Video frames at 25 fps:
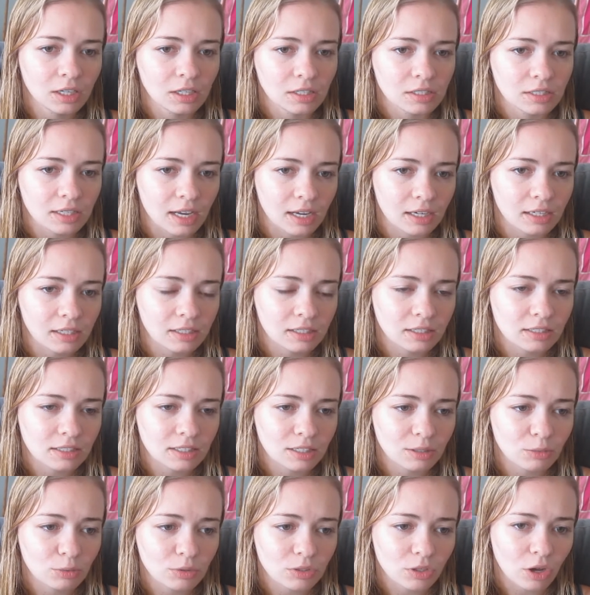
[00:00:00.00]
daddy because
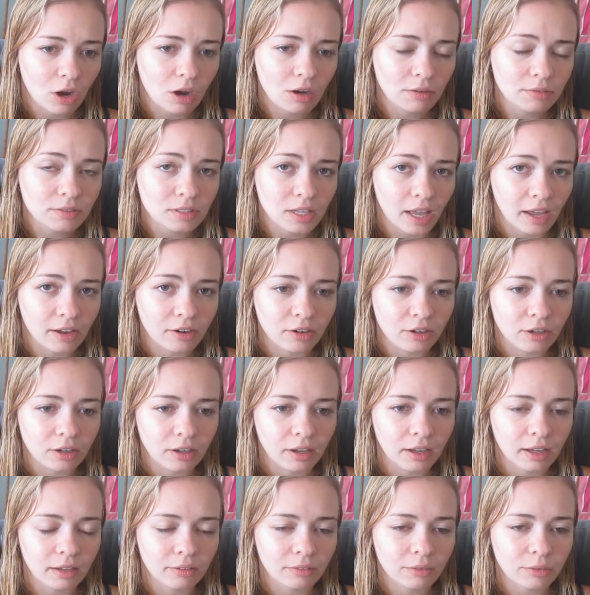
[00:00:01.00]
he was off
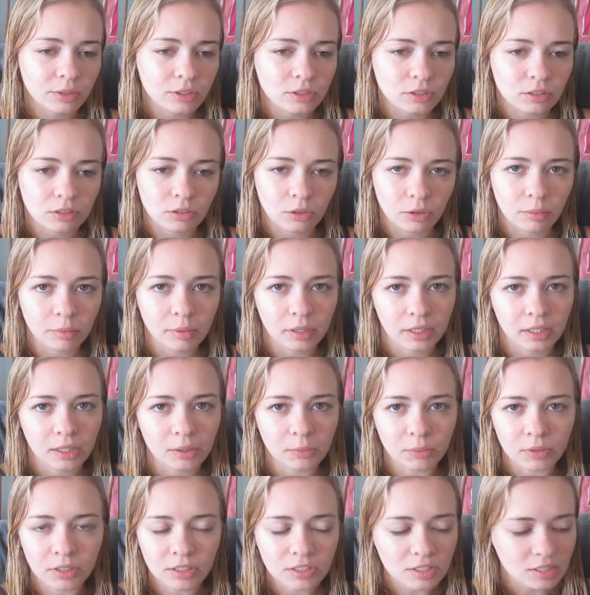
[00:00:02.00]
Saturday, which normally he
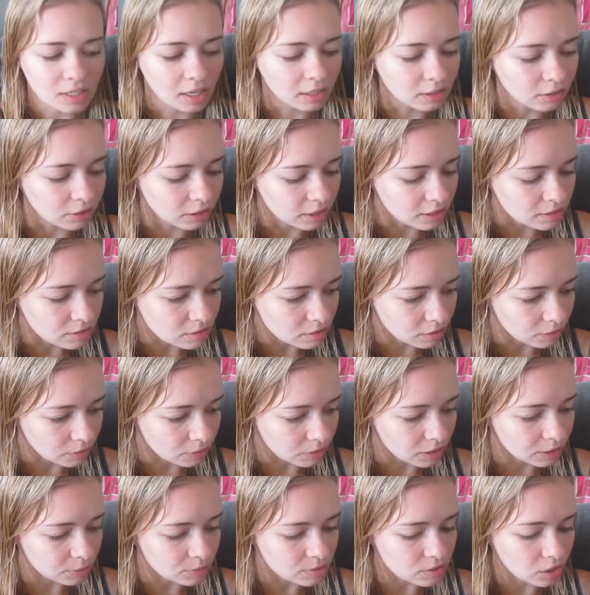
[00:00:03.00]
works Saturday, so
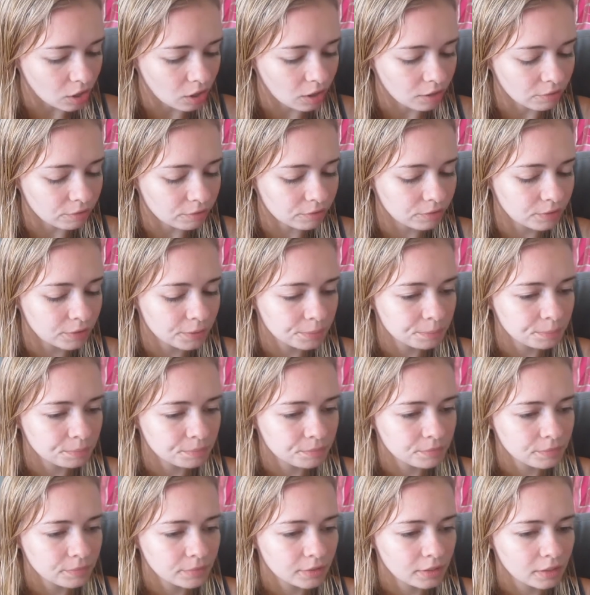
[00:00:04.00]
he was off
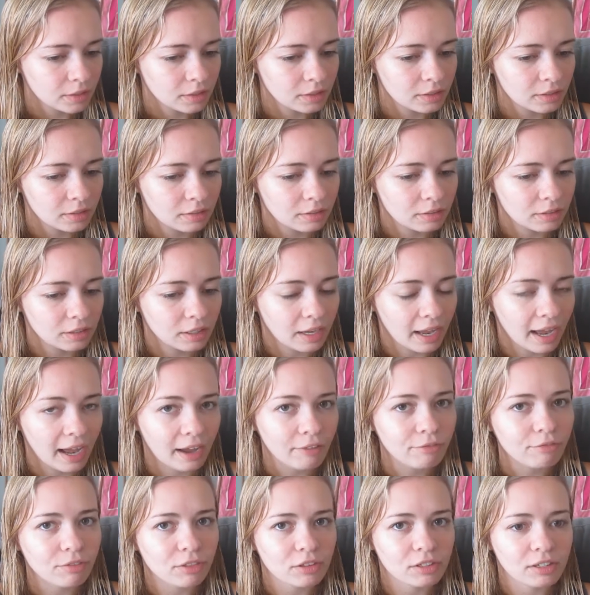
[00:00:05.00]

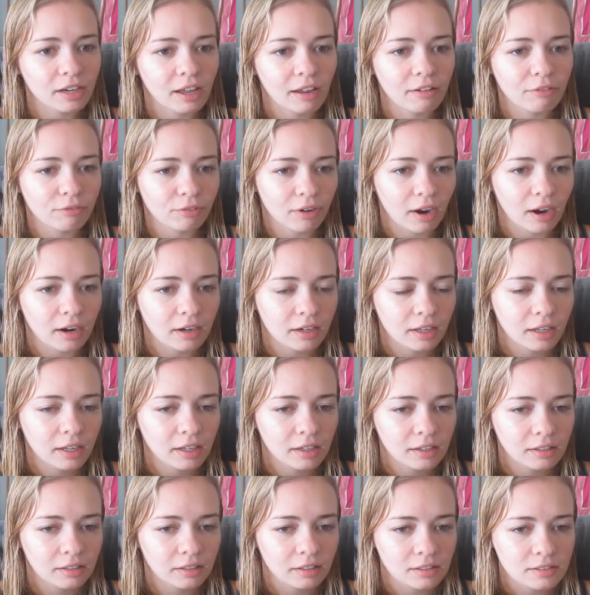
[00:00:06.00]
half the day
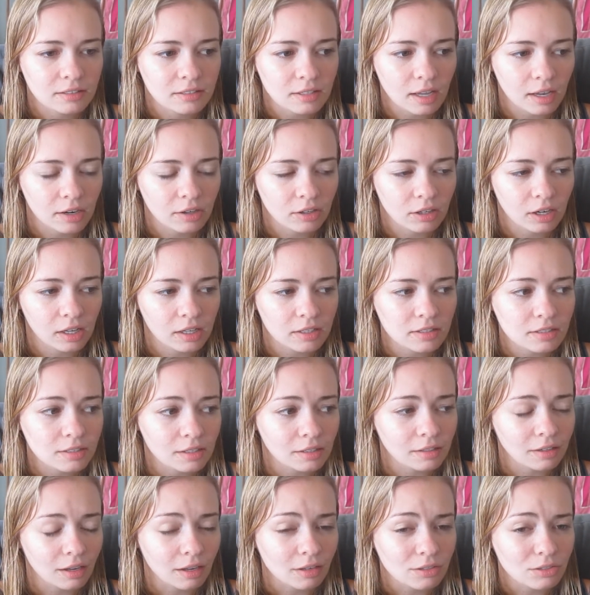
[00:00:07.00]
Friday and then Saturday and
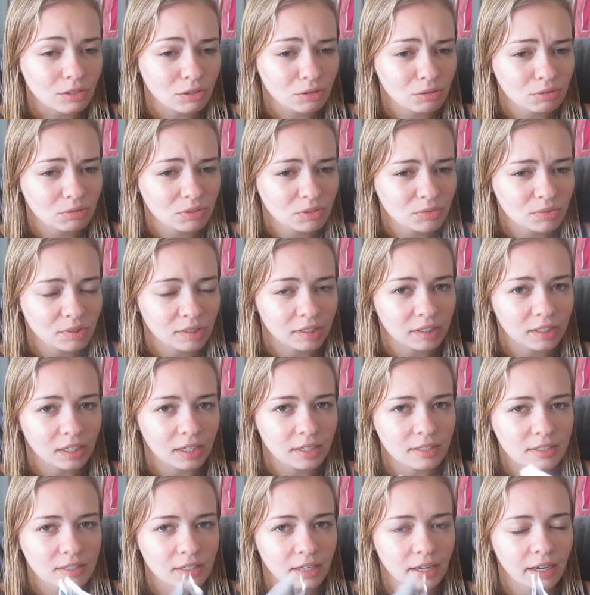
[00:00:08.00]
Sunday, so it was really
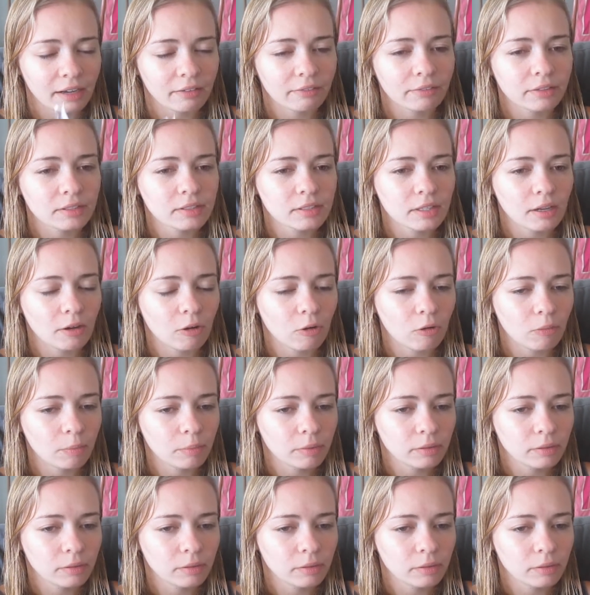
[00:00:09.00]
nice to have his help.